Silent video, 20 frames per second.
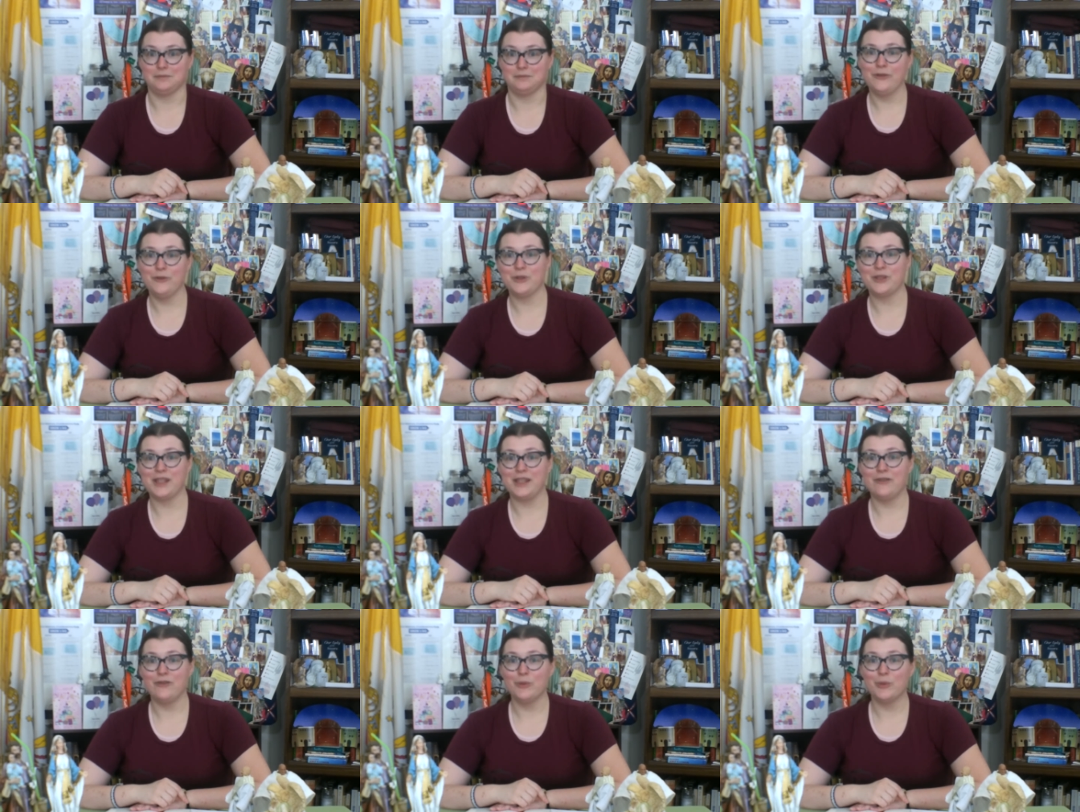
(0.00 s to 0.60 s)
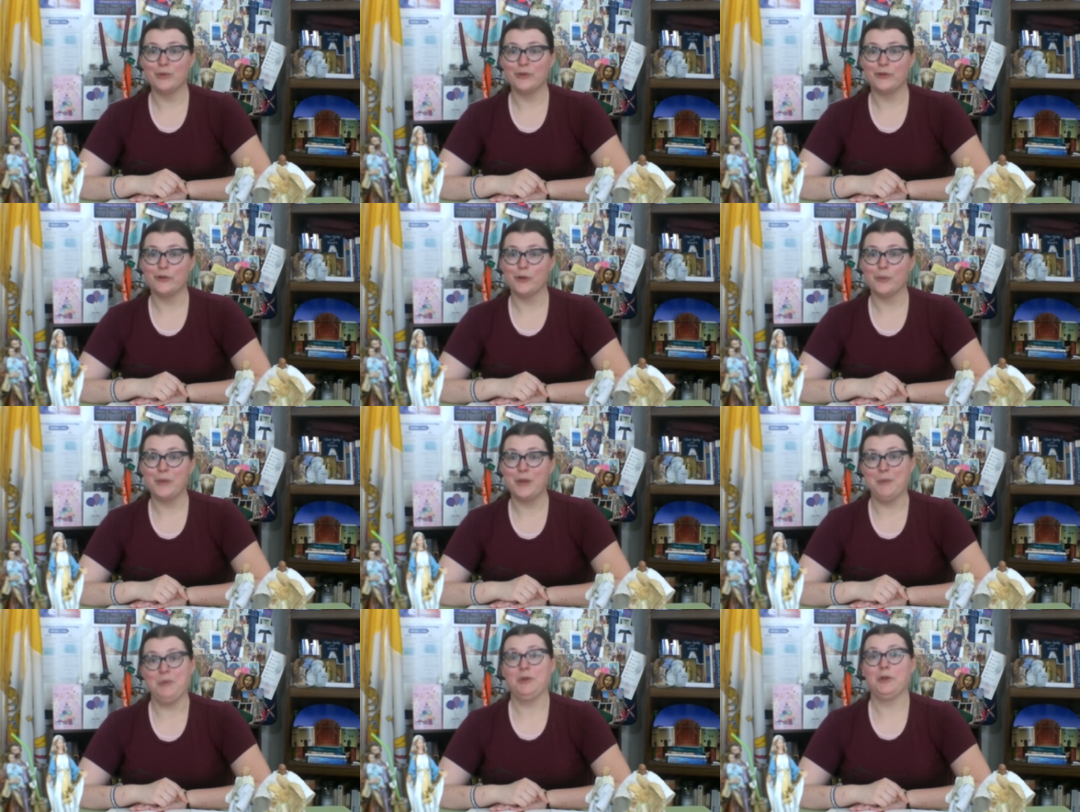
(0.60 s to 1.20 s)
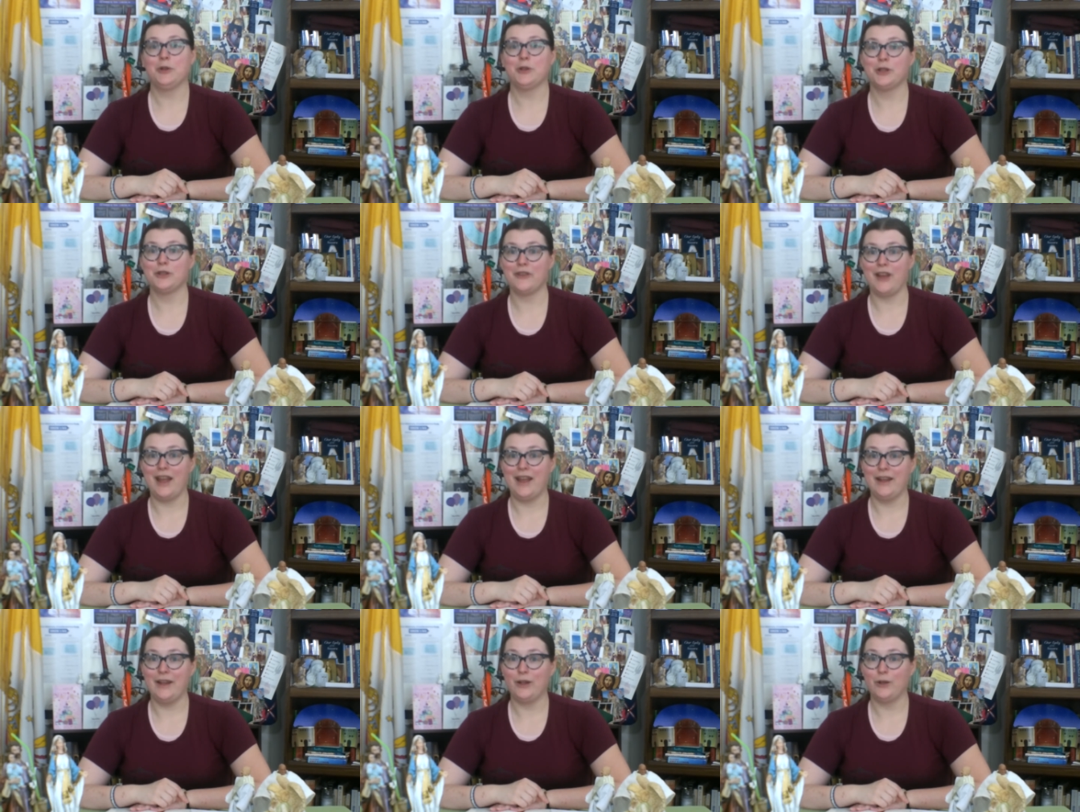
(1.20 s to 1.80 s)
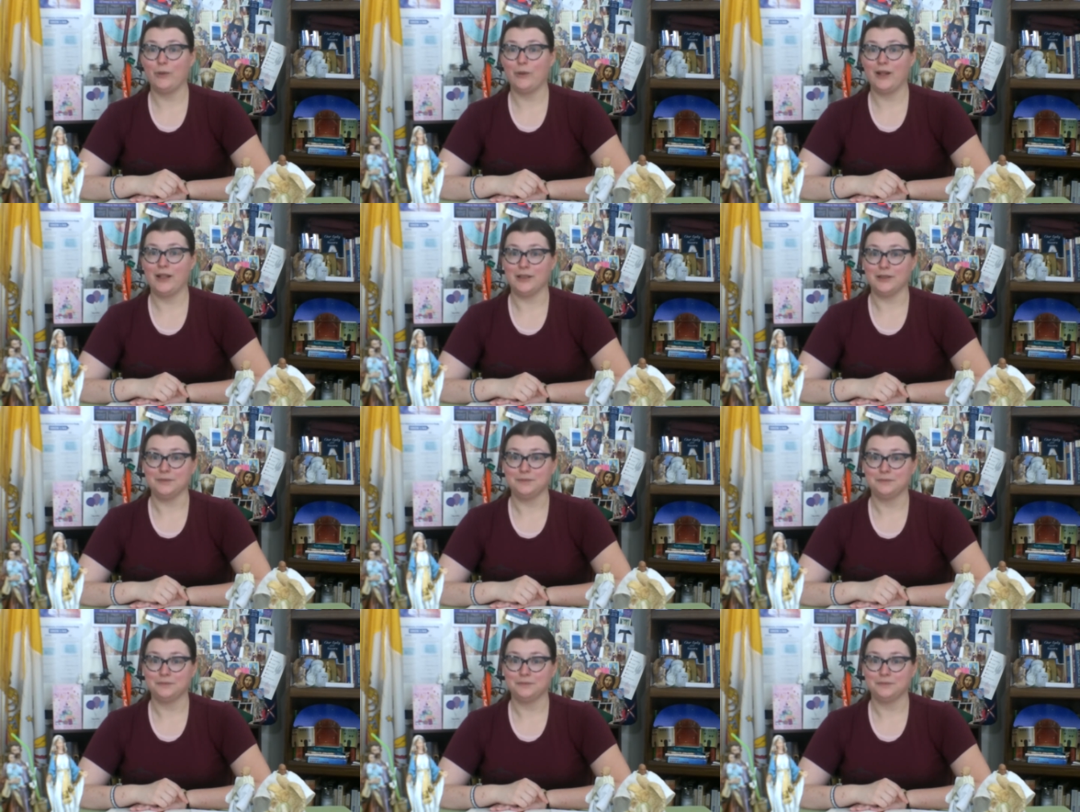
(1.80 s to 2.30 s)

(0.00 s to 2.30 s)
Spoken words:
It was even before people heard of AOL.